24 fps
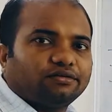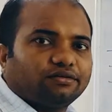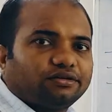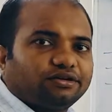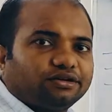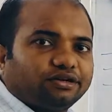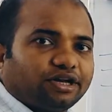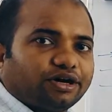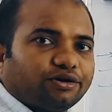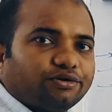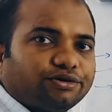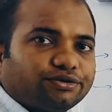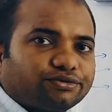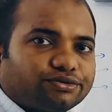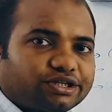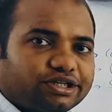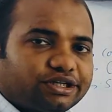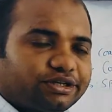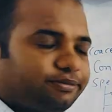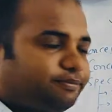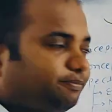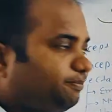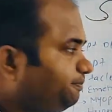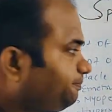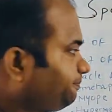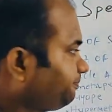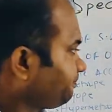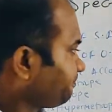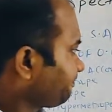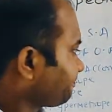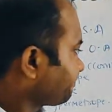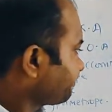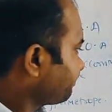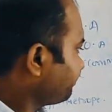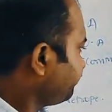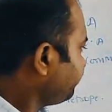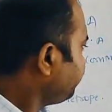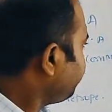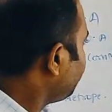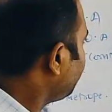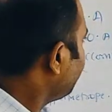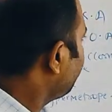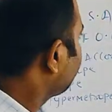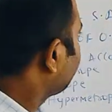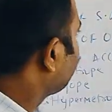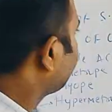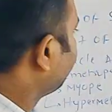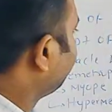now you see.
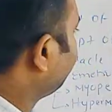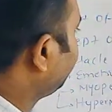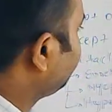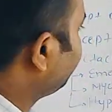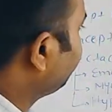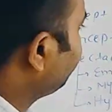So,